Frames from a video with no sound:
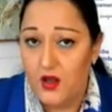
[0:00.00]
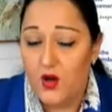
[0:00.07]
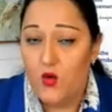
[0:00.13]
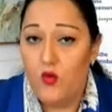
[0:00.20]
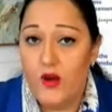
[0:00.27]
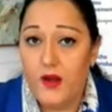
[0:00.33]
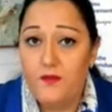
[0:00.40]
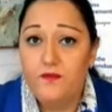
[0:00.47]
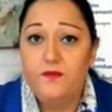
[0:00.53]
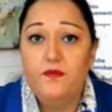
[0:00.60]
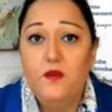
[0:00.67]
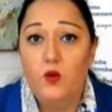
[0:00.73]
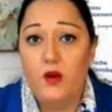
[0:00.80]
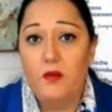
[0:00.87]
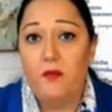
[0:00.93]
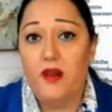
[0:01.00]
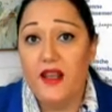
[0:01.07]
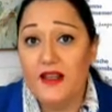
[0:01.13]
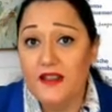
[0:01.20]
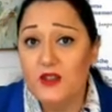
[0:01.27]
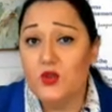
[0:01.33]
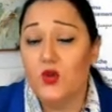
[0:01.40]
we
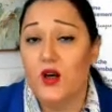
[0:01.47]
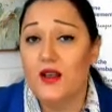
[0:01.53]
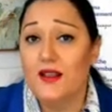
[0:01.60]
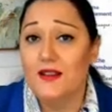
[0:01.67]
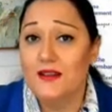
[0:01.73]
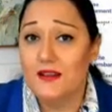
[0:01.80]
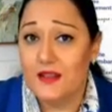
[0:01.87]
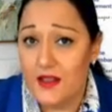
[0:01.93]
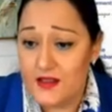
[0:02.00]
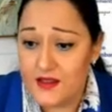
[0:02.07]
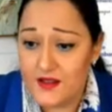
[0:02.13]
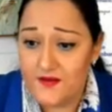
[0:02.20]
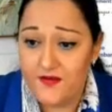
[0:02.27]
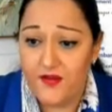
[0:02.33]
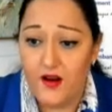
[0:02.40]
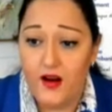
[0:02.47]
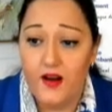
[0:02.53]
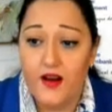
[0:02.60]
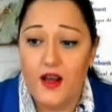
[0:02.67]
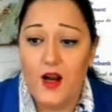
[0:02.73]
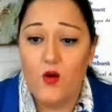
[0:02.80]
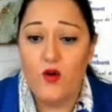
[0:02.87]
plan to
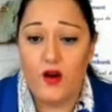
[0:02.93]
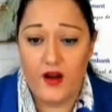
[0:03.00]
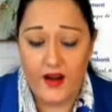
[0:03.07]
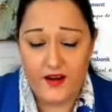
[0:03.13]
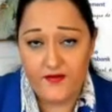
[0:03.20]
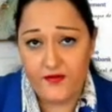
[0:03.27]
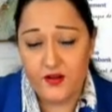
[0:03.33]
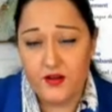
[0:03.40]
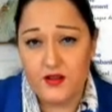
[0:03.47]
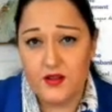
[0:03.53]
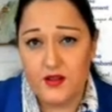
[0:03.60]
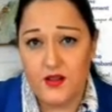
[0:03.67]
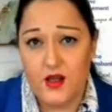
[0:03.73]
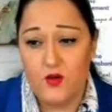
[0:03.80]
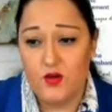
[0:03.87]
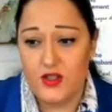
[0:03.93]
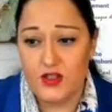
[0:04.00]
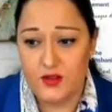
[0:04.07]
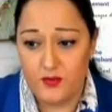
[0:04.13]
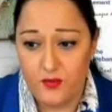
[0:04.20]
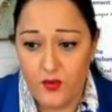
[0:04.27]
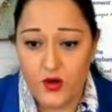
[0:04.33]
intensify our efforts and our
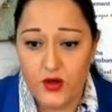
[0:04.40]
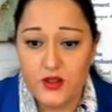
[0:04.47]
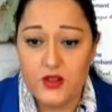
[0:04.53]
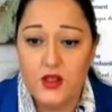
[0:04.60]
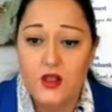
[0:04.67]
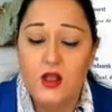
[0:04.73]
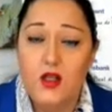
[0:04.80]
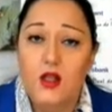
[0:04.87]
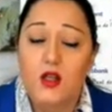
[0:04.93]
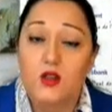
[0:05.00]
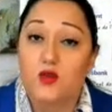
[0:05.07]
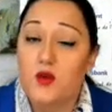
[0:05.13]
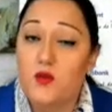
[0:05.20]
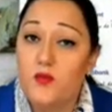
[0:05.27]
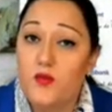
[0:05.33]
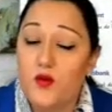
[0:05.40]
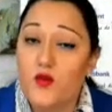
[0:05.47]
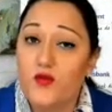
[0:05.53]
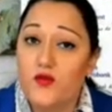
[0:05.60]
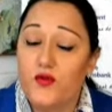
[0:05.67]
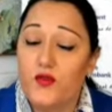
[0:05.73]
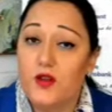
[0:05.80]
support to
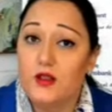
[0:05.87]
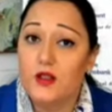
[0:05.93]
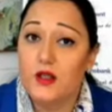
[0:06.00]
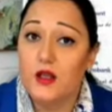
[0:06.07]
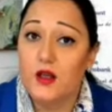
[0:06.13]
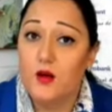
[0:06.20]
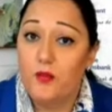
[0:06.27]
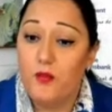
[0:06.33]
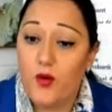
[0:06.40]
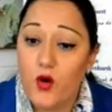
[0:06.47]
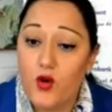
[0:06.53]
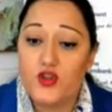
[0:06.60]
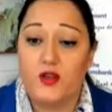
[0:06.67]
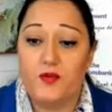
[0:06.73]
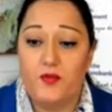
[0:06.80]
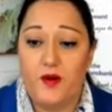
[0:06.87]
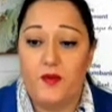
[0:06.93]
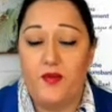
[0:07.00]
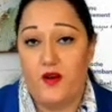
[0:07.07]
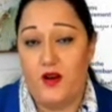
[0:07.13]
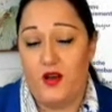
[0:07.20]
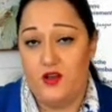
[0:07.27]
improve the project
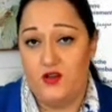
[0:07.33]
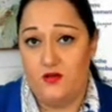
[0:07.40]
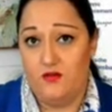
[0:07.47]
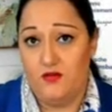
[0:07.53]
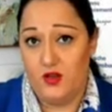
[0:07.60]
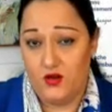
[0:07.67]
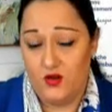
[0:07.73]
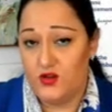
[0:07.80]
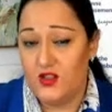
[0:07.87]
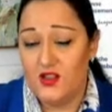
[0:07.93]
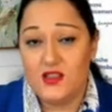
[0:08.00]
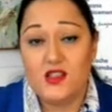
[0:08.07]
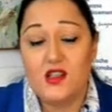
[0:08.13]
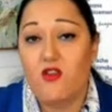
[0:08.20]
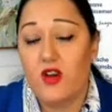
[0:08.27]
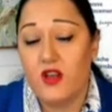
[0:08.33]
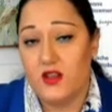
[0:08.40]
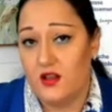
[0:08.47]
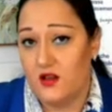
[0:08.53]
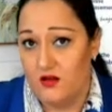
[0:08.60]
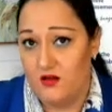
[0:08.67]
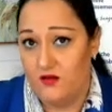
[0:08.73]
preparation, because it's
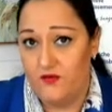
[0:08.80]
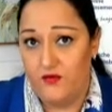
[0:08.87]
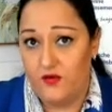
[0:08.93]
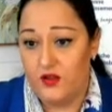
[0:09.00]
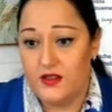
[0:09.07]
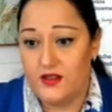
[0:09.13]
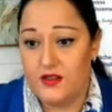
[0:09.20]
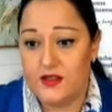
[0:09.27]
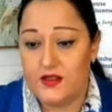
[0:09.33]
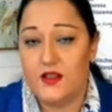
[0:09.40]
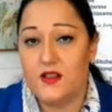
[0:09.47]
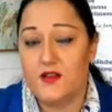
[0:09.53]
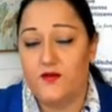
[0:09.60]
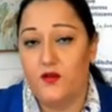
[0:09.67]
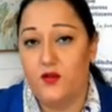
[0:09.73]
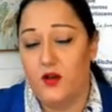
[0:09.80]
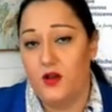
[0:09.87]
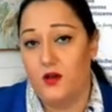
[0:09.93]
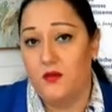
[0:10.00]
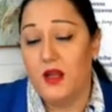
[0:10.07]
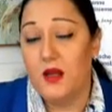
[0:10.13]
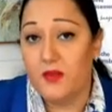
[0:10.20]
critical for the successful
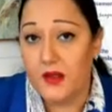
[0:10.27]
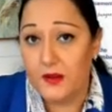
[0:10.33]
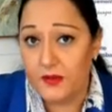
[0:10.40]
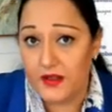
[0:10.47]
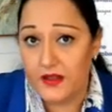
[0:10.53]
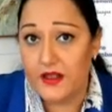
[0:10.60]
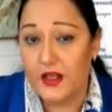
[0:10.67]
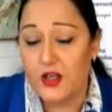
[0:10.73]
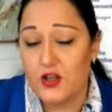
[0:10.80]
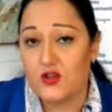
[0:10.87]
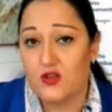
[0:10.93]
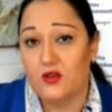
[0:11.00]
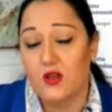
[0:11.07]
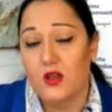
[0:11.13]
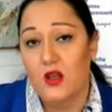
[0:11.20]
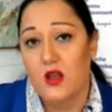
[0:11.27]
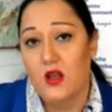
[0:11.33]
implementation